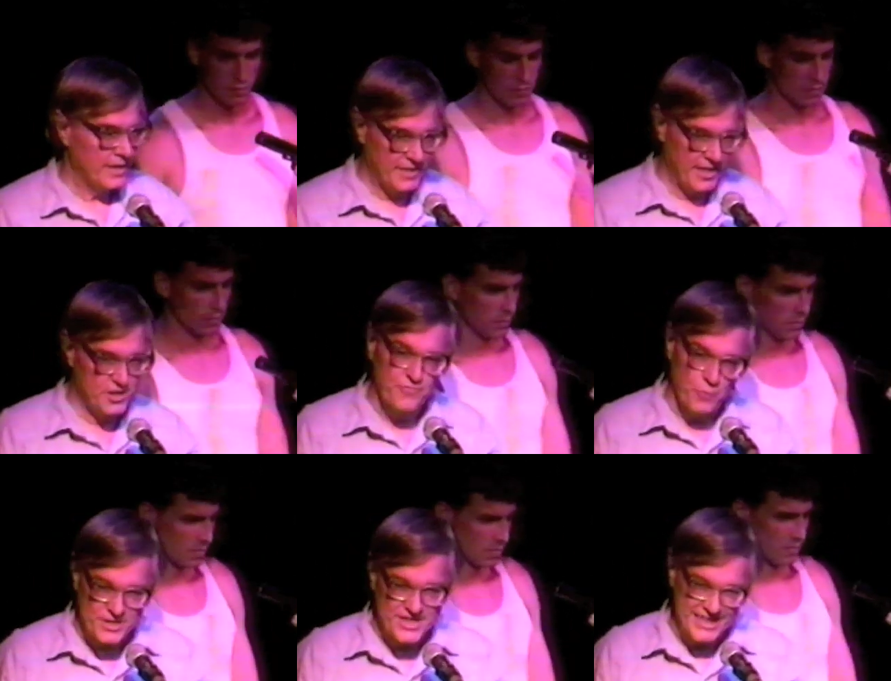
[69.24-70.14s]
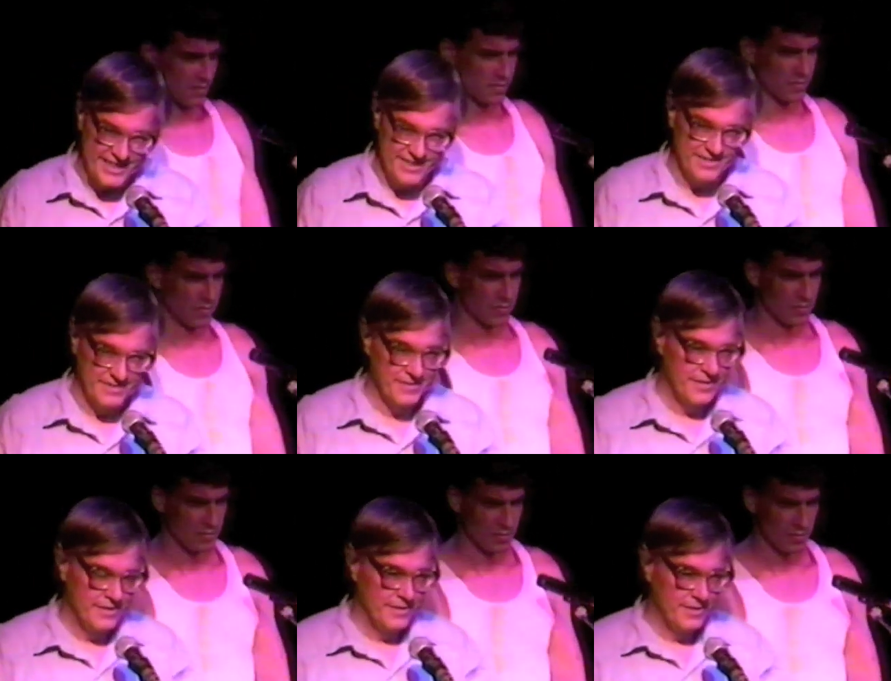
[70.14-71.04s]
Speaker 1: At the age of 14,
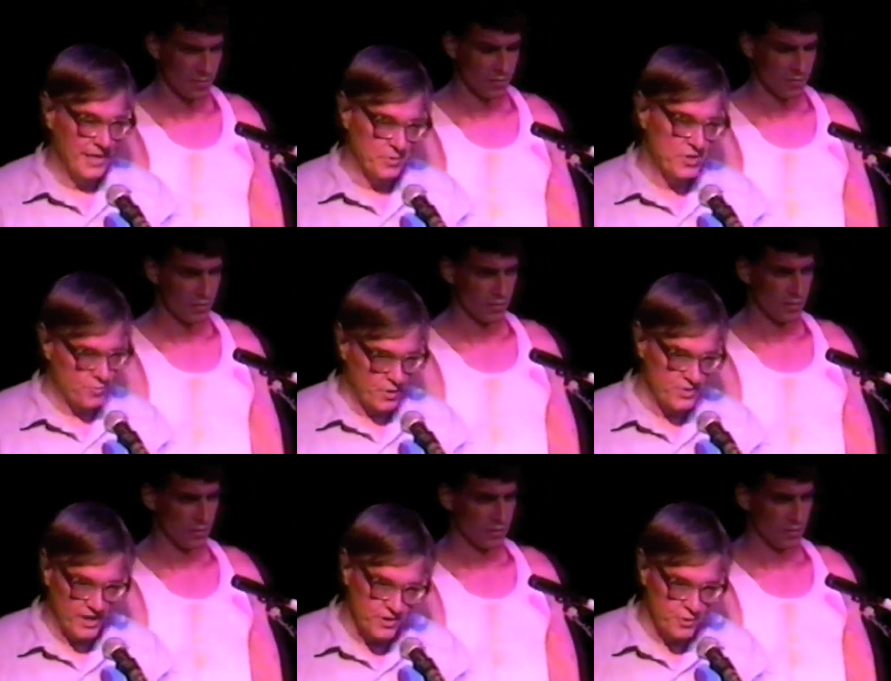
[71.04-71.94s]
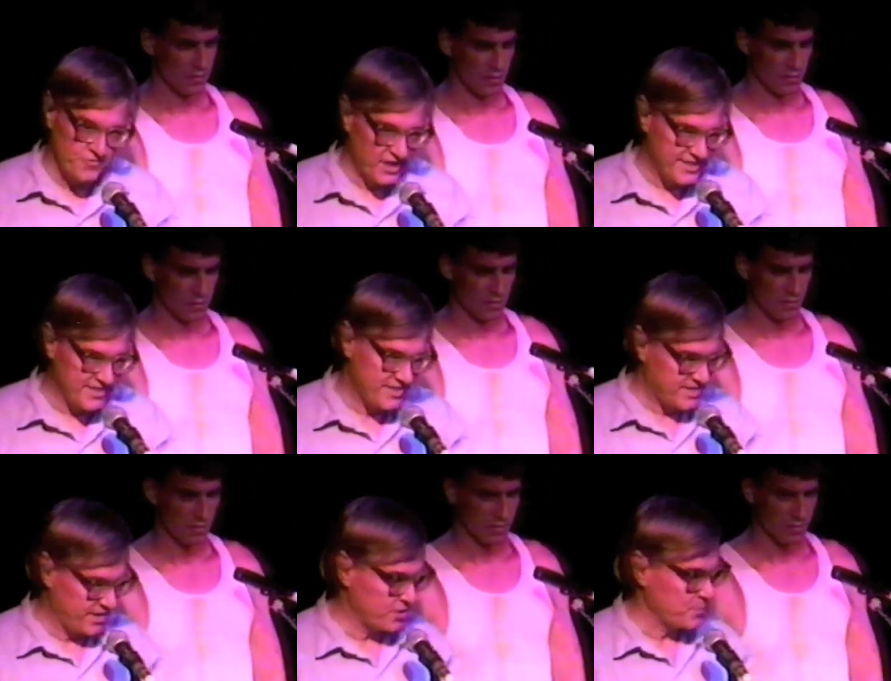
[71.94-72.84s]
I was thrown down two flights of
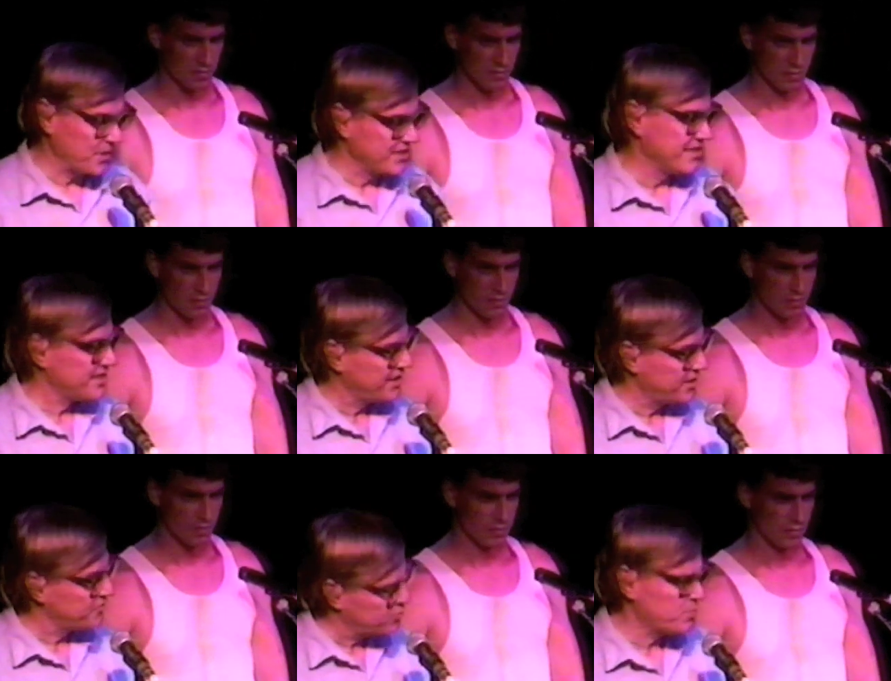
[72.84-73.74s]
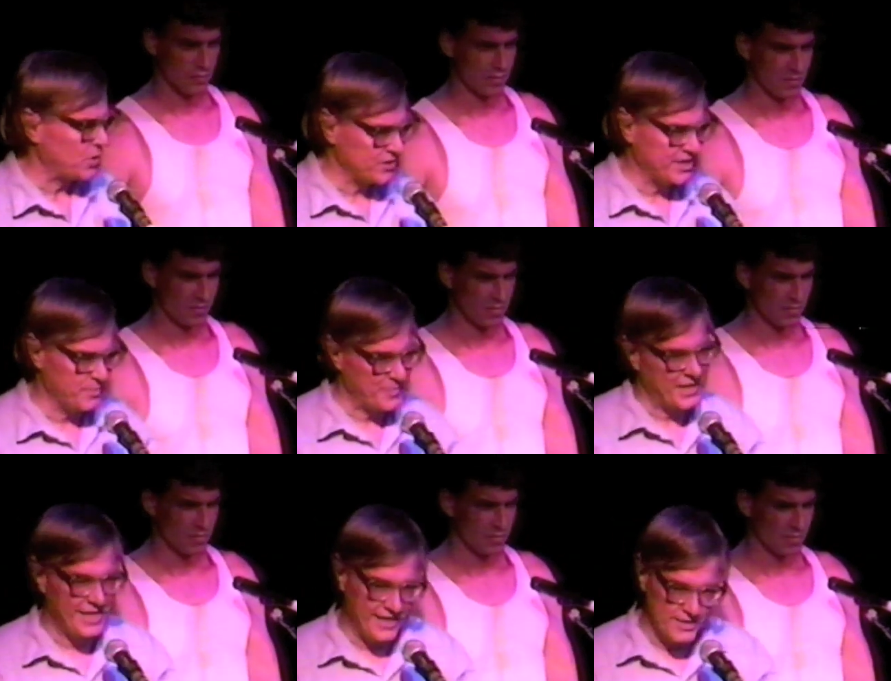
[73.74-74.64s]
stairs by the entire football team in
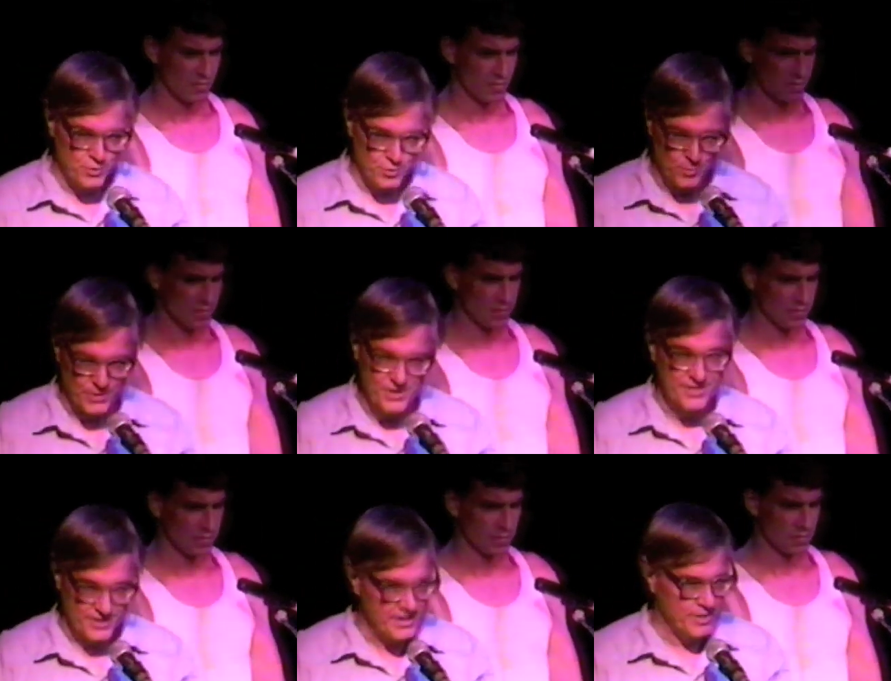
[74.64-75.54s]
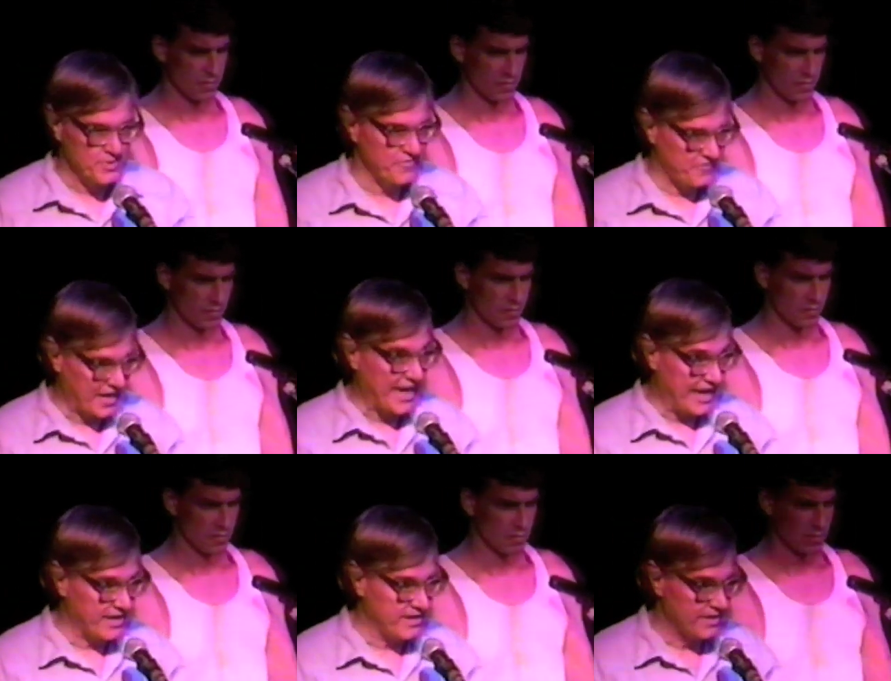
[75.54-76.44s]
my high school because I was a
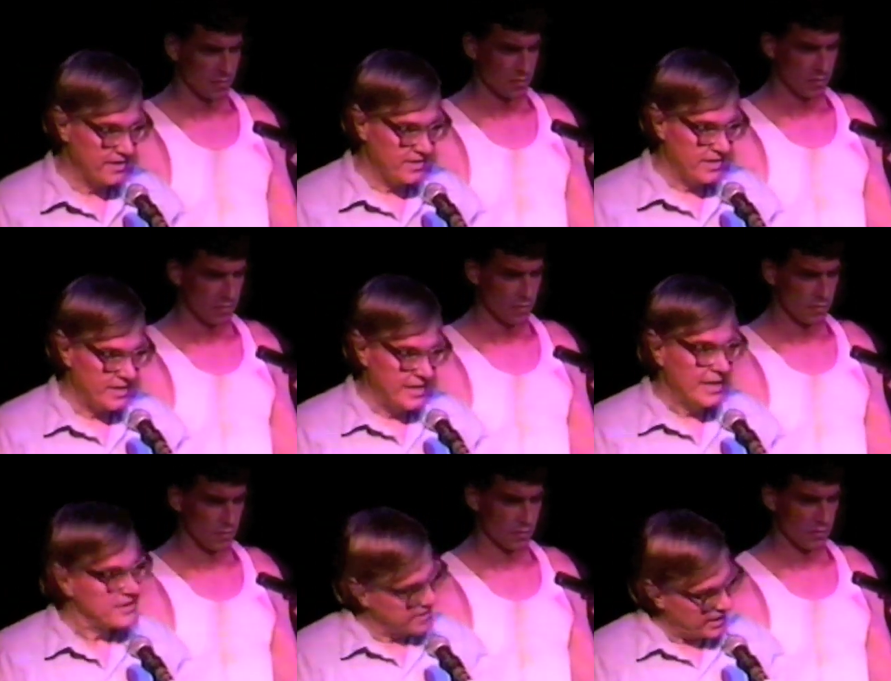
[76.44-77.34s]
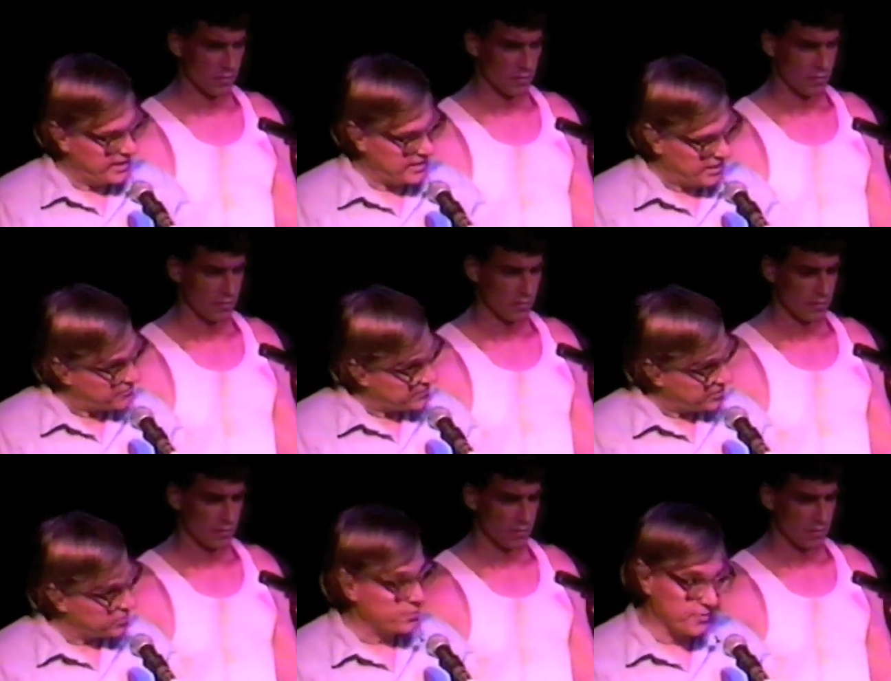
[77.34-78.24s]
fag. Tonight, I
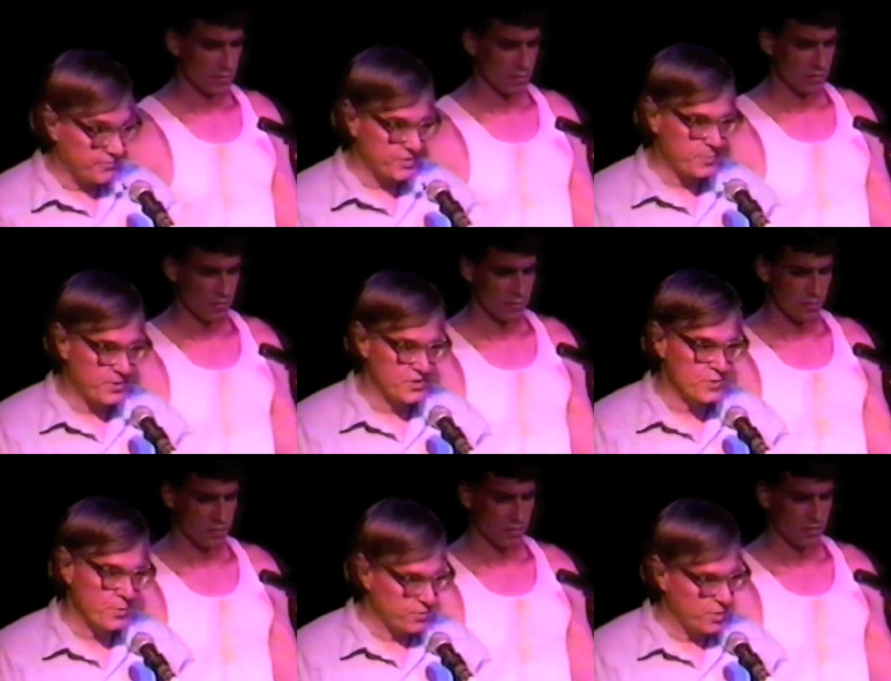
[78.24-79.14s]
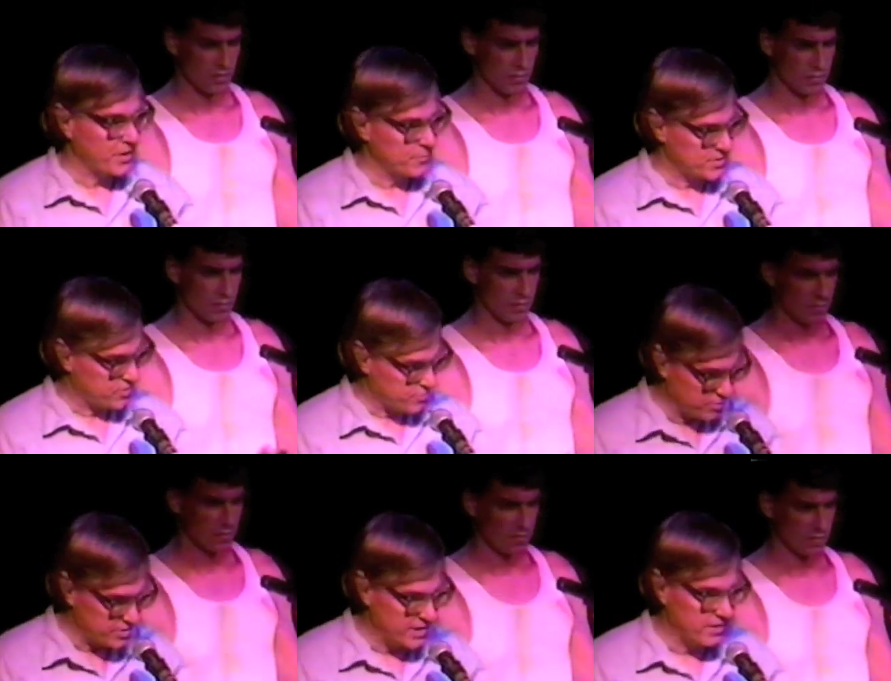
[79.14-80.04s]
feel, during the first part of this program, I was
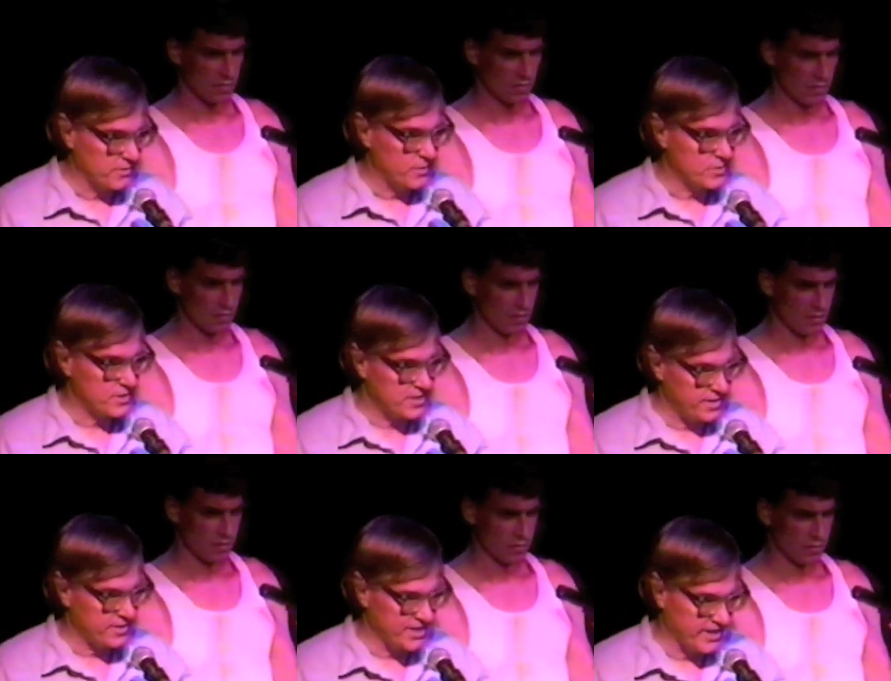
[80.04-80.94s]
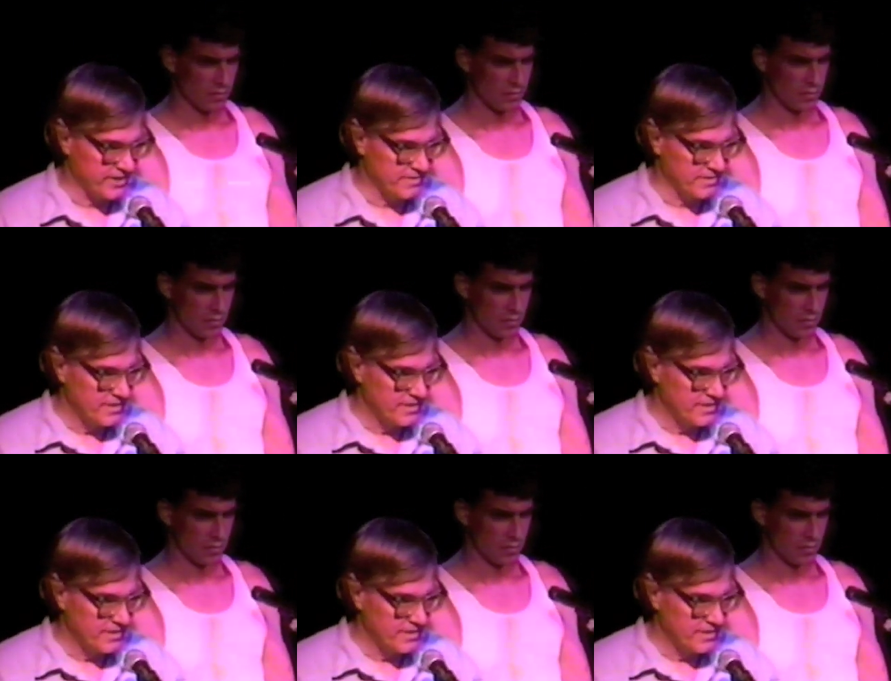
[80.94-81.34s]
thrown down those stairs again.